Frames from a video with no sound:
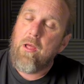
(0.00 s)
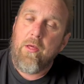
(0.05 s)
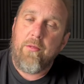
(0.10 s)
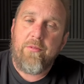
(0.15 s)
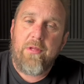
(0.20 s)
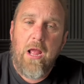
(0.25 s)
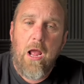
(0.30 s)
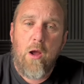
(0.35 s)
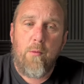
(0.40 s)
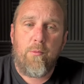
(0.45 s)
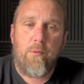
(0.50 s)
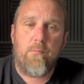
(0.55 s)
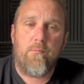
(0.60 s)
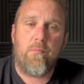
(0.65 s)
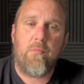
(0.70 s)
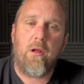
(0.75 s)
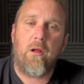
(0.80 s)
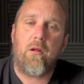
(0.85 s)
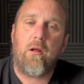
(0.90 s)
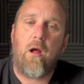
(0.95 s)
The
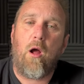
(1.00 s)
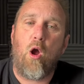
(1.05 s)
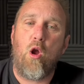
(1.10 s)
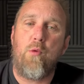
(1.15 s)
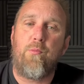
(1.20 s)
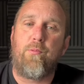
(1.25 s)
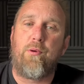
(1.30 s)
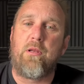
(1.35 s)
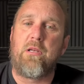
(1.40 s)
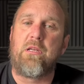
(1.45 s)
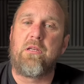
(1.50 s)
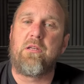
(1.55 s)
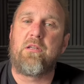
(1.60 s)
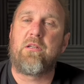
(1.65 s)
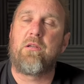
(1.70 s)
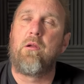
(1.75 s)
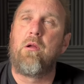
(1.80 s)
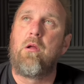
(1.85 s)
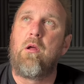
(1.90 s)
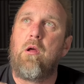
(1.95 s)
album
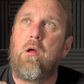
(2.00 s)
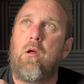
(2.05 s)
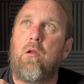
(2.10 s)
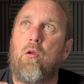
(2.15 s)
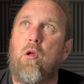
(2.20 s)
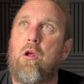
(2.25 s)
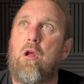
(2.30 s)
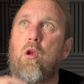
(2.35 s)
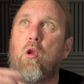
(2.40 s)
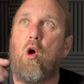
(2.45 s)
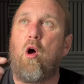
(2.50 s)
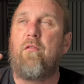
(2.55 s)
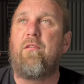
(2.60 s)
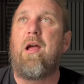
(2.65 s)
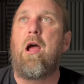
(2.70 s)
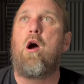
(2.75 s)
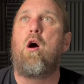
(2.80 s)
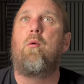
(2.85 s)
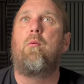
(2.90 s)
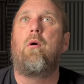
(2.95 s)
opens like a lot
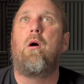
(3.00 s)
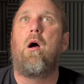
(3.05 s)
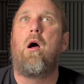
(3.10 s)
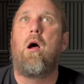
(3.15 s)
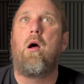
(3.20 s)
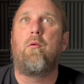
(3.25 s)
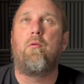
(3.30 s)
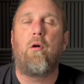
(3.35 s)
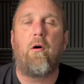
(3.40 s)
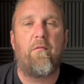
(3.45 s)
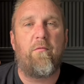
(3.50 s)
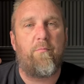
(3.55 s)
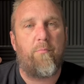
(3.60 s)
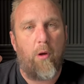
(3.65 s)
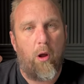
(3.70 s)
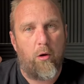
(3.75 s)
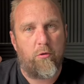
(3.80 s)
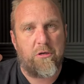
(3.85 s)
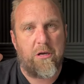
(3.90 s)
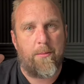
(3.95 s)
of
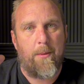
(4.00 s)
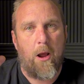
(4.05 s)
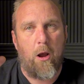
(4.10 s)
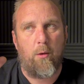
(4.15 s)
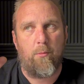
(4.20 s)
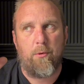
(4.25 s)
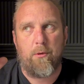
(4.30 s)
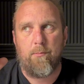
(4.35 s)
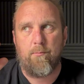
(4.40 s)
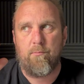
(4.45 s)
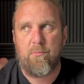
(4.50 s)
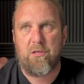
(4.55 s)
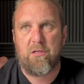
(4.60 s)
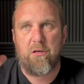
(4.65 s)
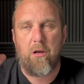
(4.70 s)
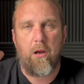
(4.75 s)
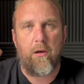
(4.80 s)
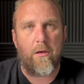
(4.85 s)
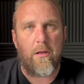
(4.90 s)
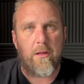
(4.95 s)
Pearl Jam albums,
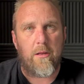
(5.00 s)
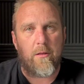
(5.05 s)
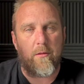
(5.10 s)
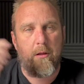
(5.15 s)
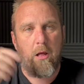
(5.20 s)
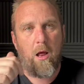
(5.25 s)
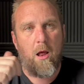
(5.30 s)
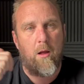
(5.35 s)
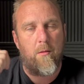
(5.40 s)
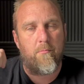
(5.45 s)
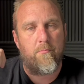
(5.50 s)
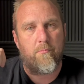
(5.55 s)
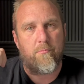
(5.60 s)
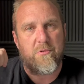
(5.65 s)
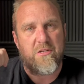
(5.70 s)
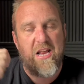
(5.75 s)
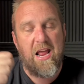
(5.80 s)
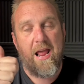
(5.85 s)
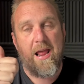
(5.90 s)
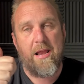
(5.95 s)
certainly
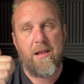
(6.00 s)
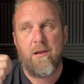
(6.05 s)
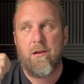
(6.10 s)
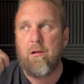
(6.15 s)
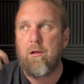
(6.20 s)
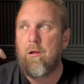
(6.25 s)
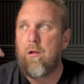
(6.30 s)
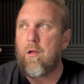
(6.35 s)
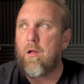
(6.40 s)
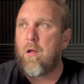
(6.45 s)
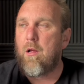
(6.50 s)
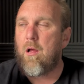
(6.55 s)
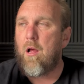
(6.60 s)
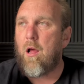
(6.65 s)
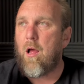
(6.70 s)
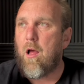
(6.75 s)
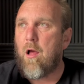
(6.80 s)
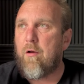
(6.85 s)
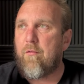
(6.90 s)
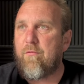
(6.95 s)
10
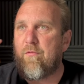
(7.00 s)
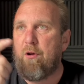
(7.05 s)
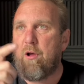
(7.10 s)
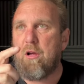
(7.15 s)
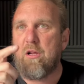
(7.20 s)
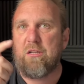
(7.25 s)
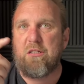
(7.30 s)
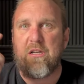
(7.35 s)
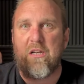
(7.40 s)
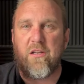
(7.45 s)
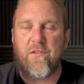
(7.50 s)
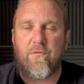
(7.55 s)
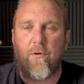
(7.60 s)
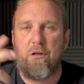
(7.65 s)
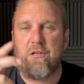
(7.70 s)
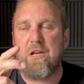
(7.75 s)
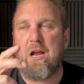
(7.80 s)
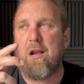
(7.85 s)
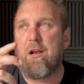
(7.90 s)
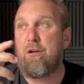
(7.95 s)
versus
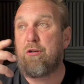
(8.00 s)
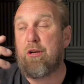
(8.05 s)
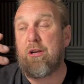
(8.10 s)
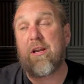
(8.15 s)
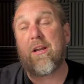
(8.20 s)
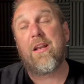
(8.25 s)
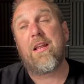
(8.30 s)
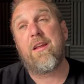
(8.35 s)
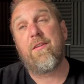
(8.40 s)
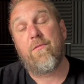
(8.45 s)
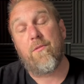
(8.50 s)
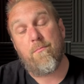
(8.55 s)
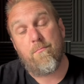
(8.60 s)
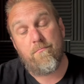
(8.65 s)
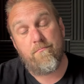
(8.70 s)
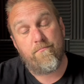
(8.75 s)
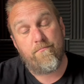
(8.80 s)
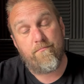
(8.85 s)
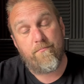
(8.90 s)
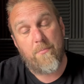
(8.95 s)
Vitalogy, and
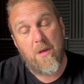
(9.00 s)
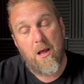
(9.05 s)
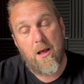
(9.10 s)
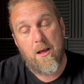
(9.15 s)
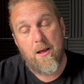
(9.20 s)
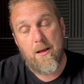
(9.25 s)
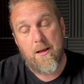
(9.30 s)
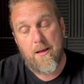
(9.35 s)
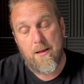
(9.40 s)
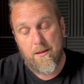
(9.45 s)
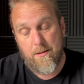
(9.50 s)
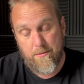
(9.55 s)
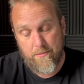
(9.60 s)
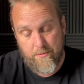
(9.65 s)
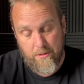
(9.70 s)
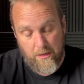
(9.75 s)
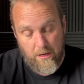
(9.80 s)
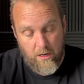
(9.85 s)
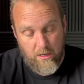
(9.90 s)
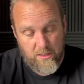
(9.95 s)
even
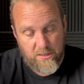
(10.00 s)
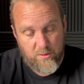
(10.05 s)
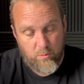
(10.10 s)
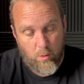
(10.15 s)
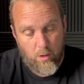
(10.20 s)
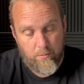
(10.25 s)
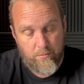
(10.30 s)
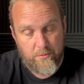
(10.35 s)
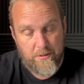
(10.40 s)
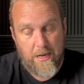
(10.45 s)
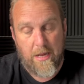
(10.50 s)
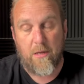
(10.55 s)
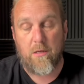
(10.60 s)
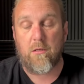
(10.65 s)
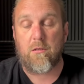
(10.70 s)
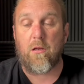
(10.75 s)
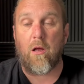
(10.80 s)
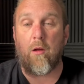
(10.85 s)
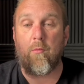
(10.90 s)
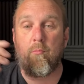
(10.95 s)
the last one,
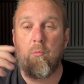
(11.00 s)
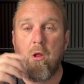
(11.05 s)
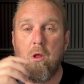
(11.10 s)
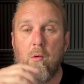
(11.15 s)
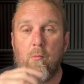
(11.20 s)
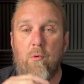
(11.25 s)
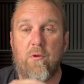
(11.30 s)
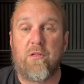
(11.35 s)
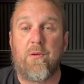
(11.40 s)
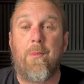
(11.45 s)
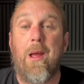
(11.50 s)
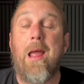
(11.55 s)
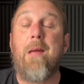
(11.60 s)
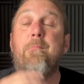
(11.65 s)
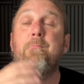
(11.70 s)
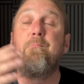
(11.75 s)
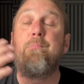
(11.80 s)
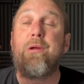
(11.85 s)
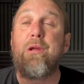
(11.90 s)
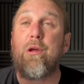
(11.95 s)
Gigaton, with some
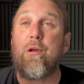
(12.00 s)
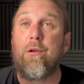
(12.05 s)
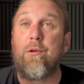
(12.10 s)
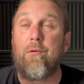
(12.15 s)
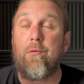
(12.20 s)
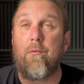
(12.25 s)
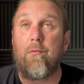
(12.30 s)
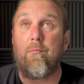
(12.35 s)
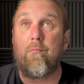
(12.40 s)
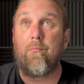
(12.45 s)
ambient